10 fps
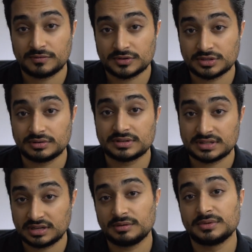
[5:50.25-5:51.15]
for students
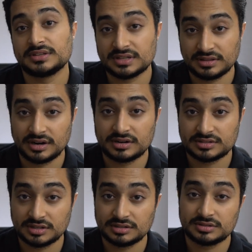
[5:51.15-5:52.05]
to come into their
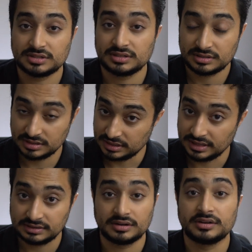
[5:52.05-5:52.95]
institution to
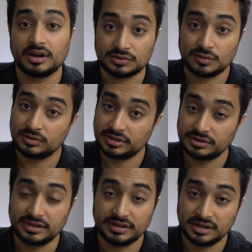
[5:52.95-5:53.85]
get their doctoral
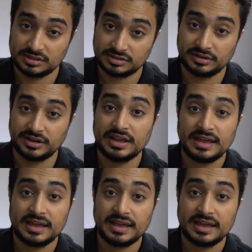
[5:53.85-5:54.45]
degree in dentistry.